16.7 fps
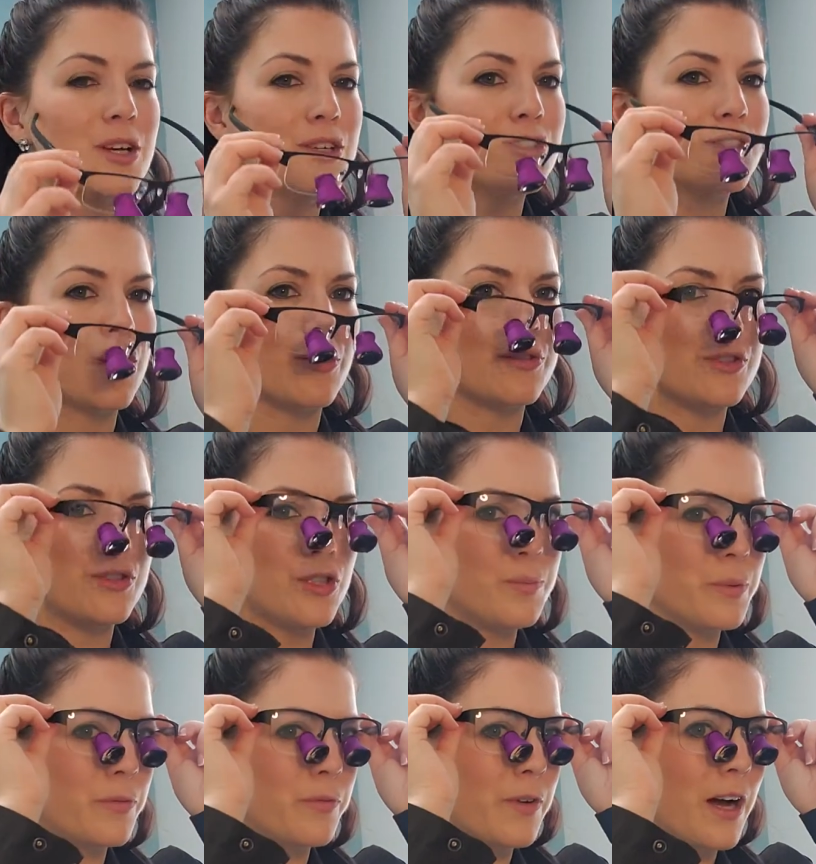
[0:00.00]
So
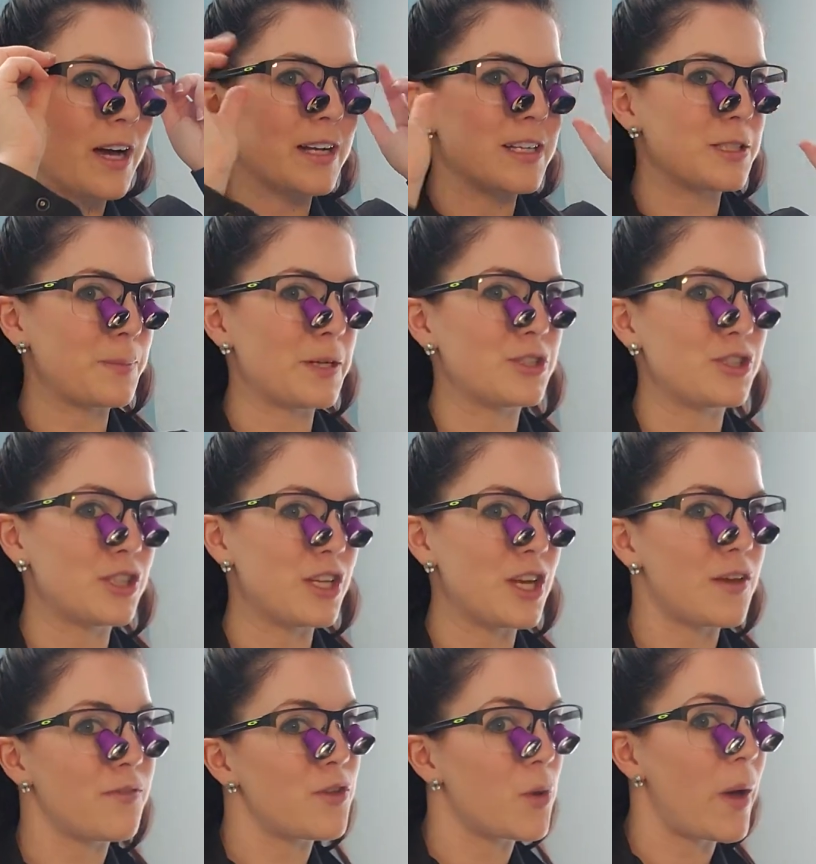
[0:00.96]
super fun, especially
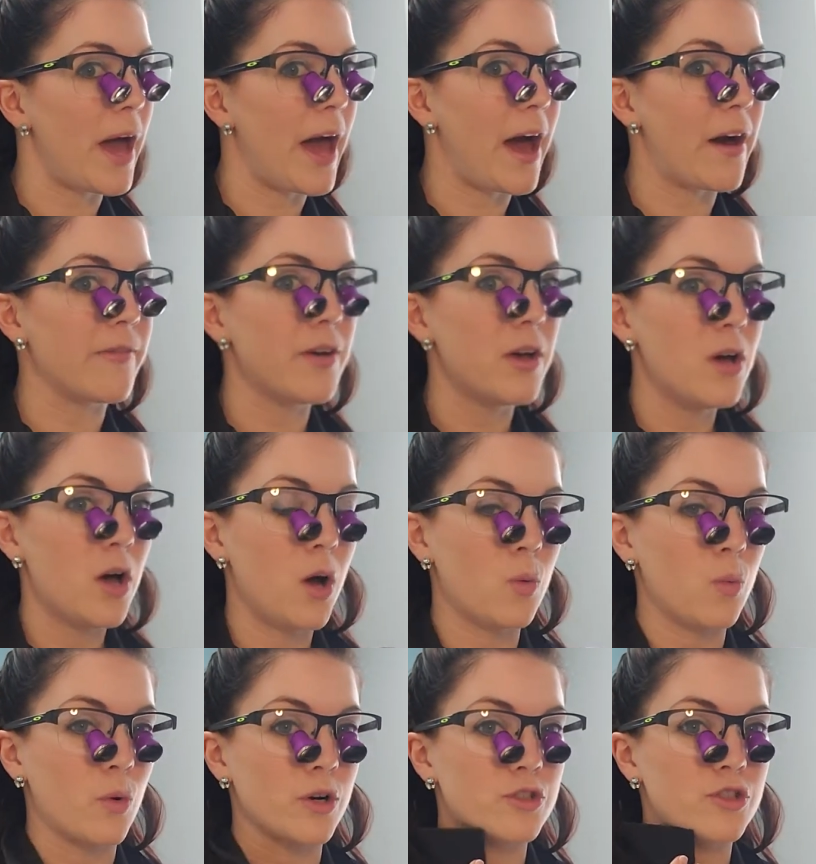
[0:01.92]
if you have a
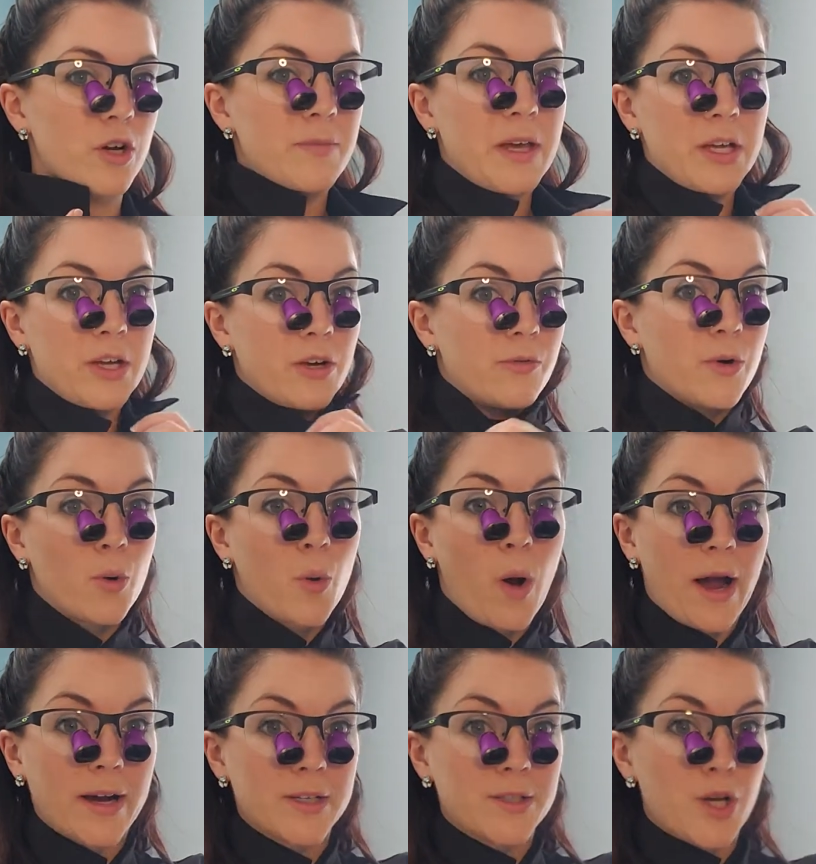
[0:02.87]
wardrobe that you're
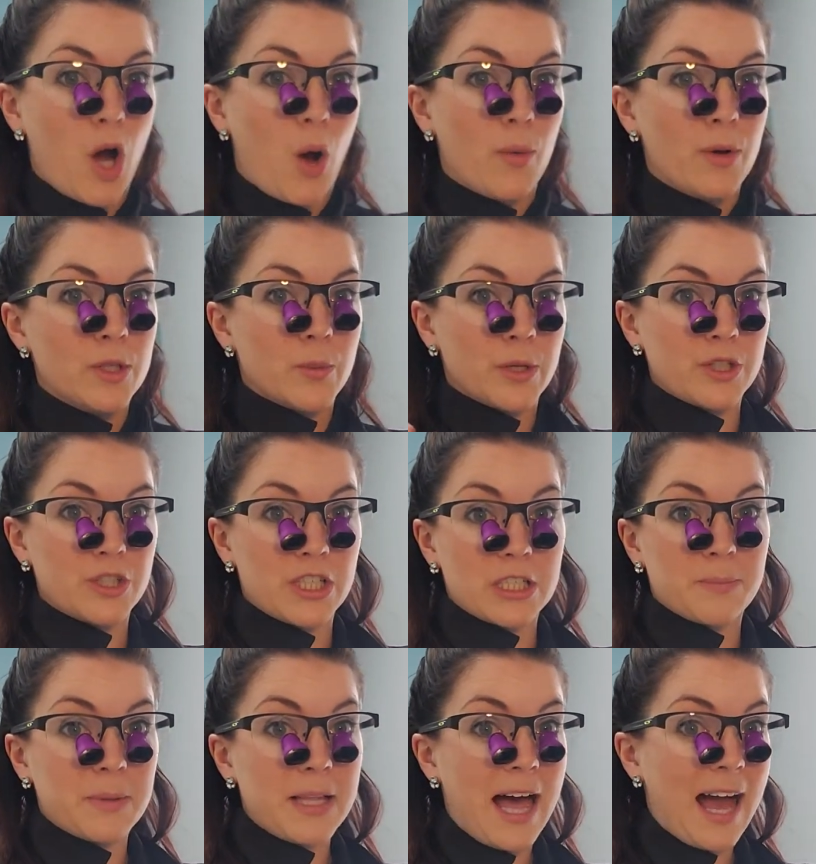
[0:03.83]
required to always wear
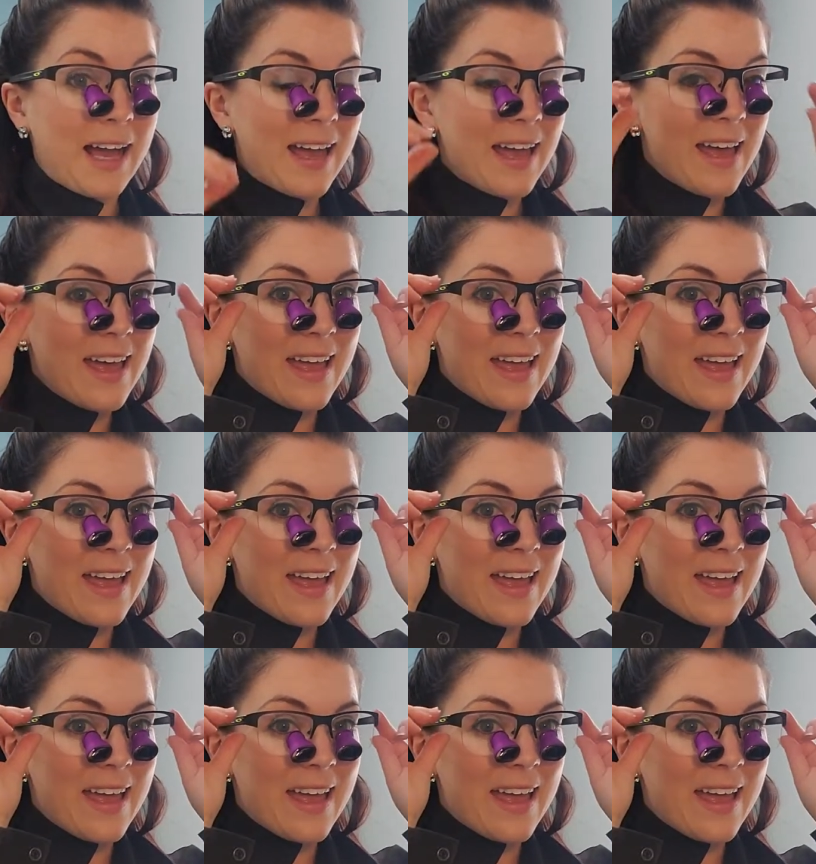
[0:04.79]
just black.